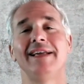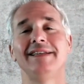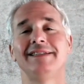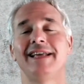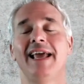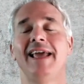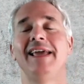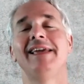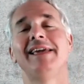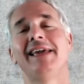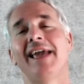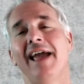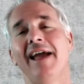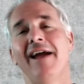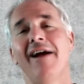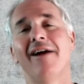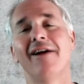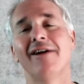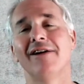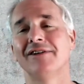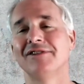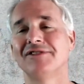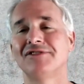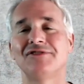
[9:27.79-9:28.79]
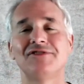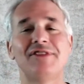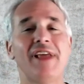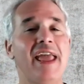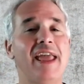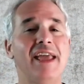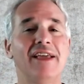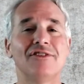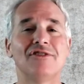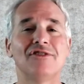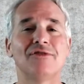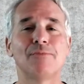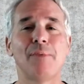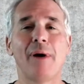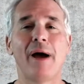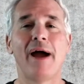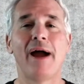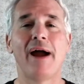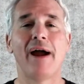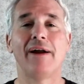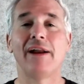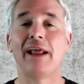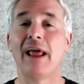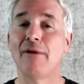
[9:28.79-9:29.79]
take care, stay
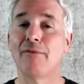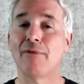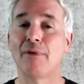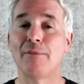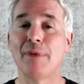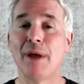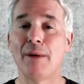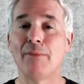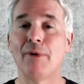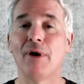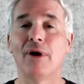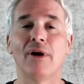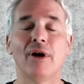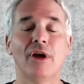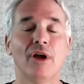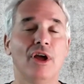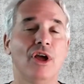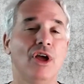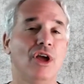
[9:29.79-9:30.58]
inspired, and remember,